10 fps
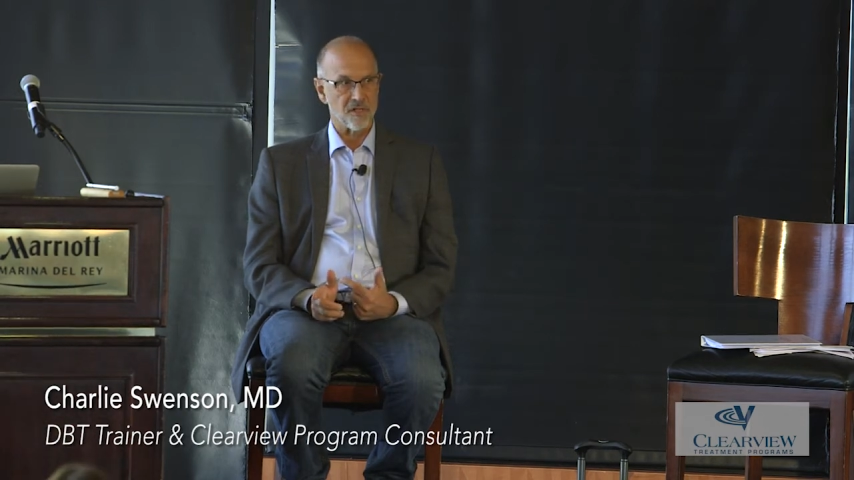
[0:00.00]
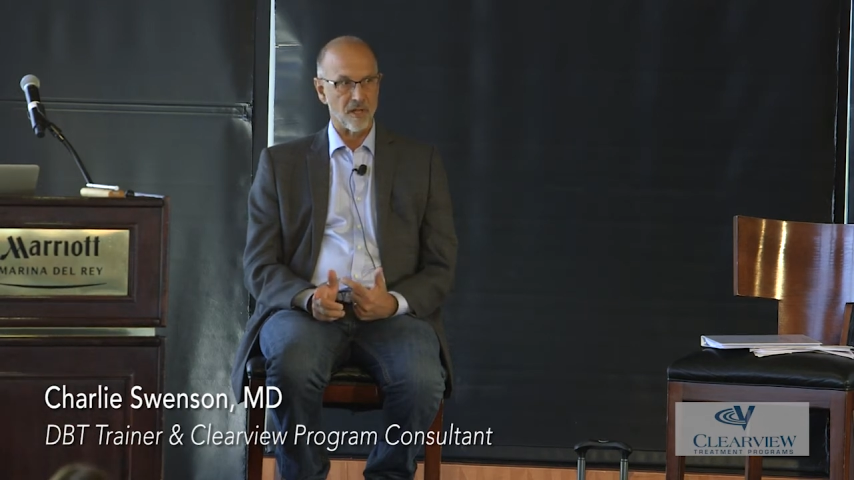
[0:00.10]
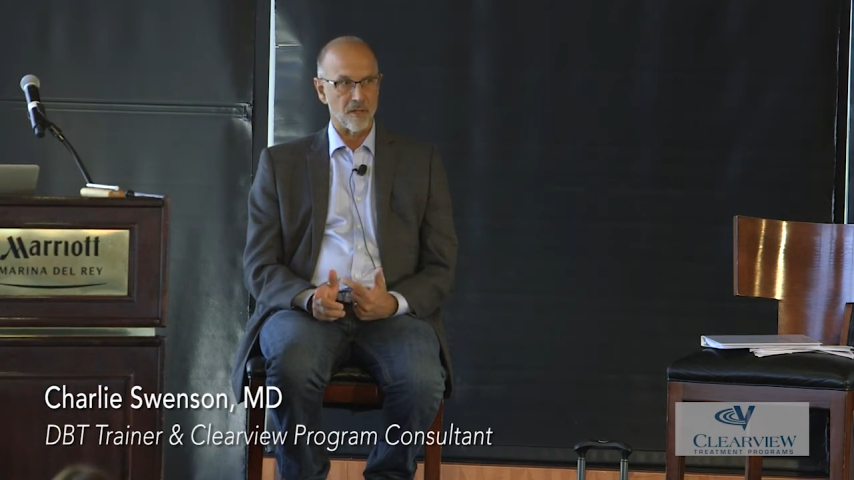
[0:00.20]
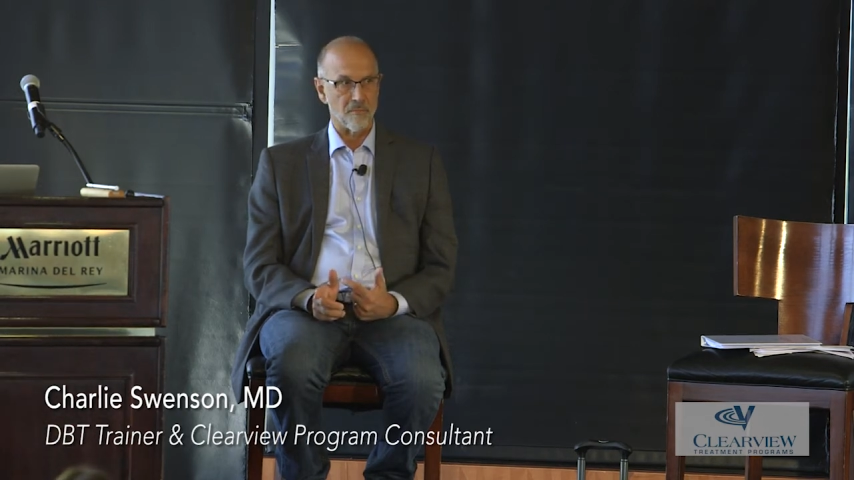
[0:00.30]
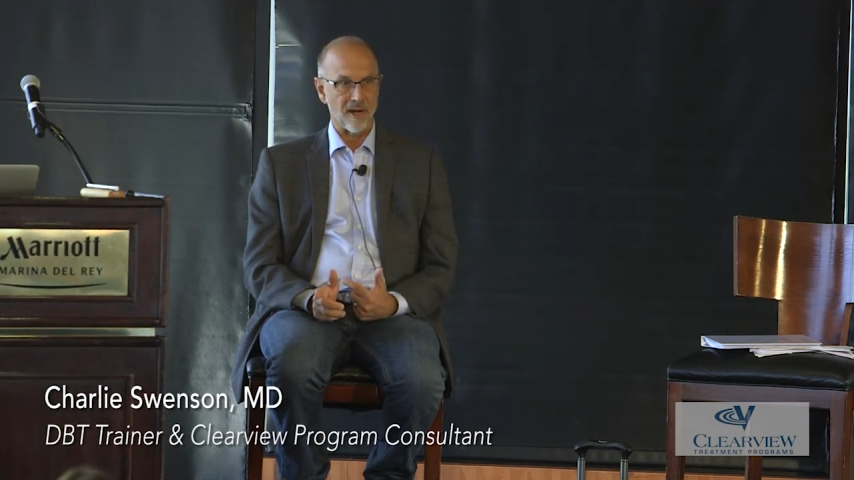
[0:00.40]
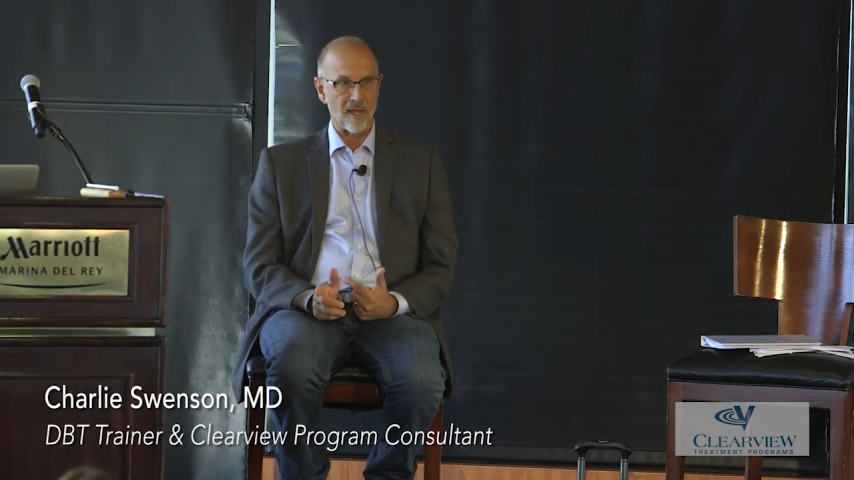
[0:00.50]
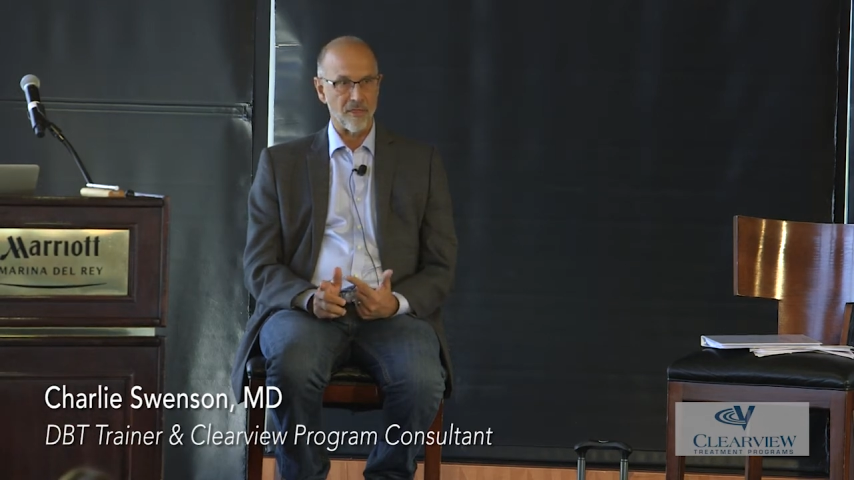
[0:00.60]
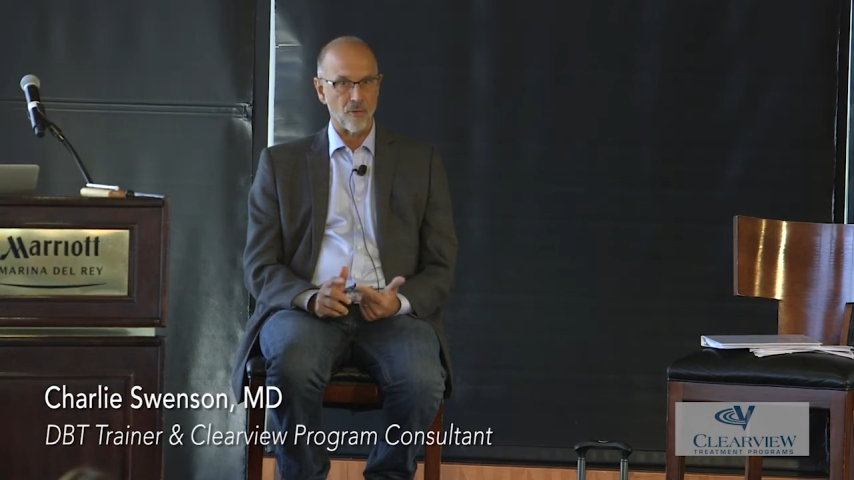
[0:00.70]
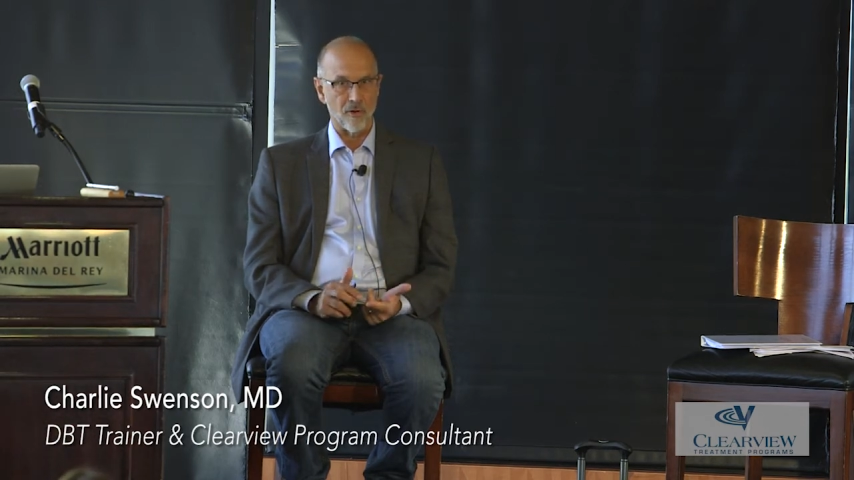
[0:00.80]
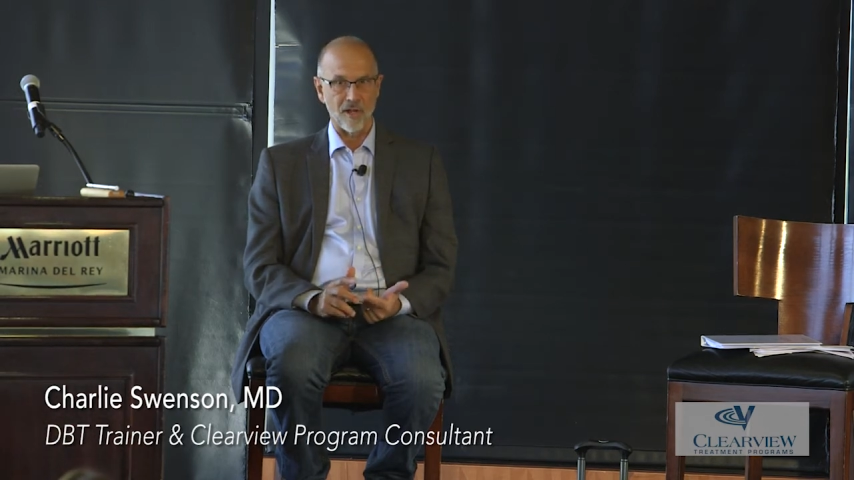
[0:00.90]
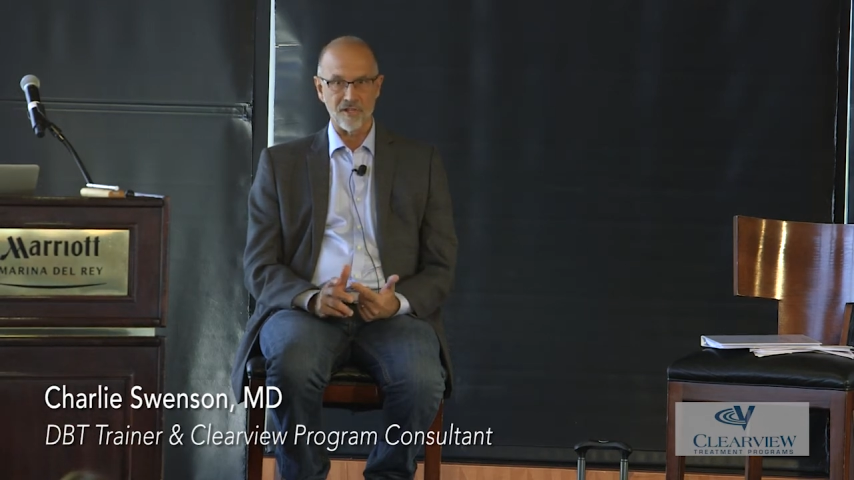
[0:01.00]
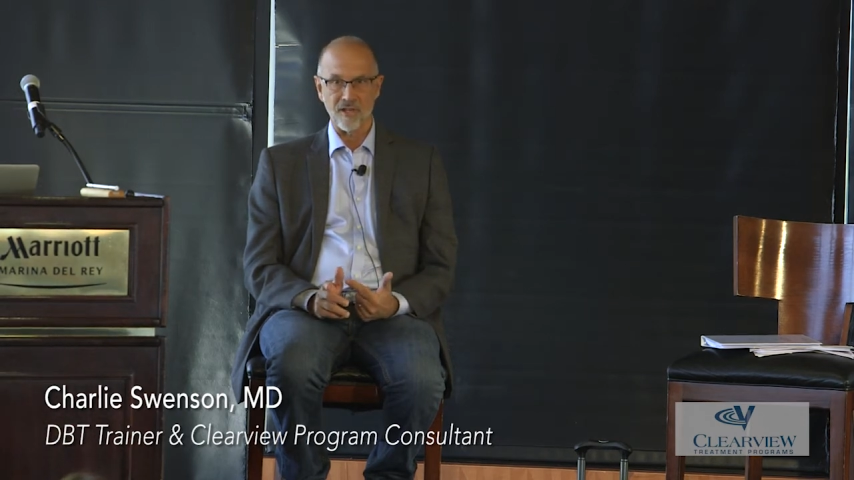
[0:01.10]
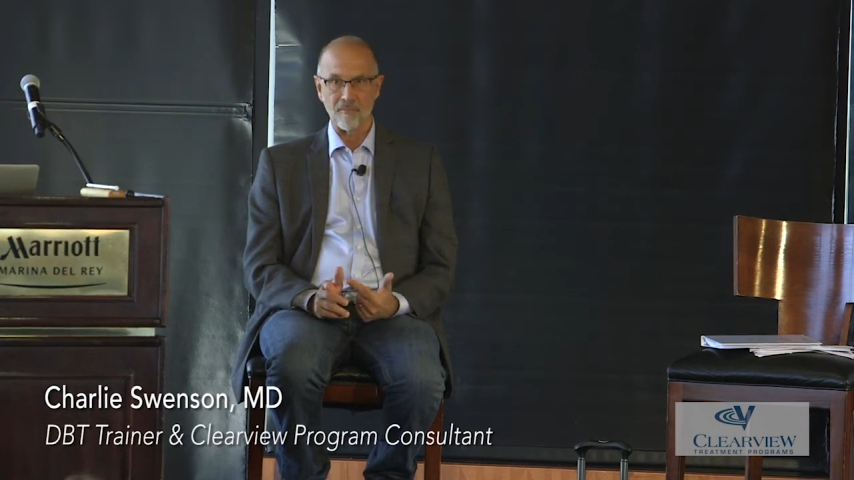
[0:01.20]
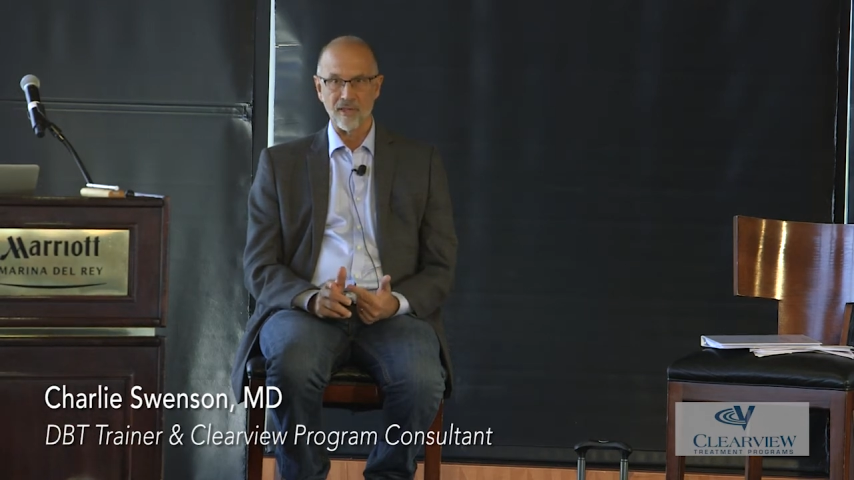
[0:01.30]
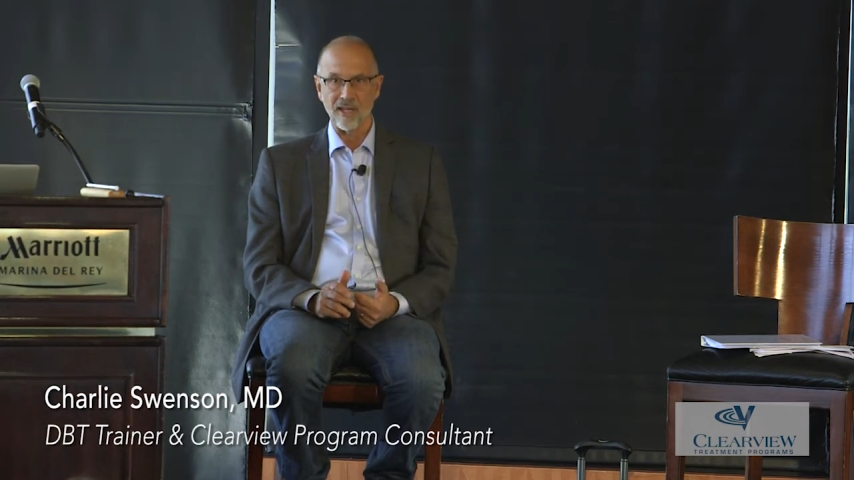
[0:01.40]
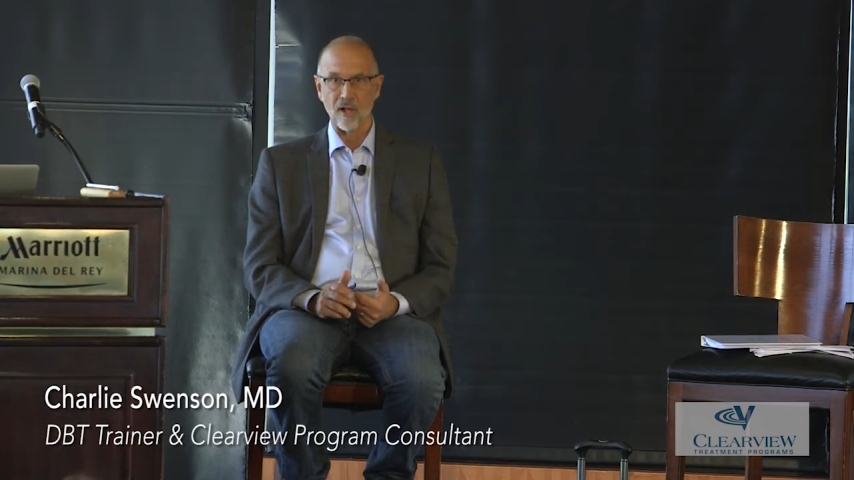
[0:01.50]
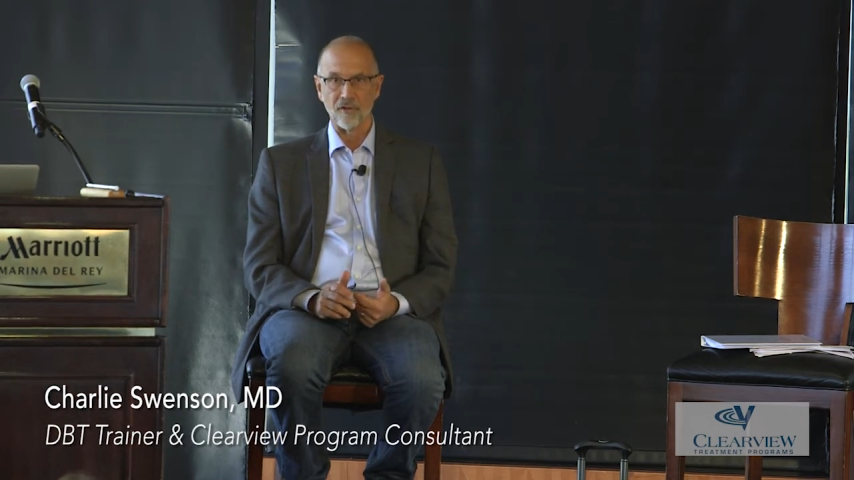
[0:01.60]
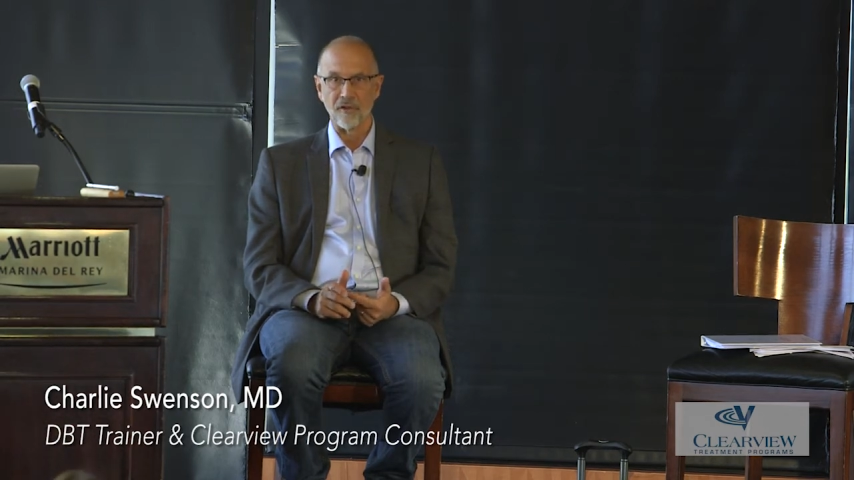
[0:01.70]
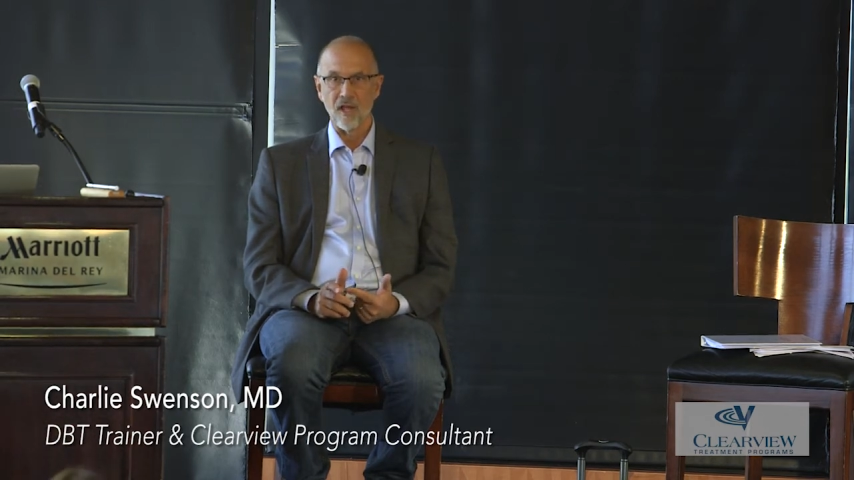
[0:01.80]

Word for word: on the breath or on something else,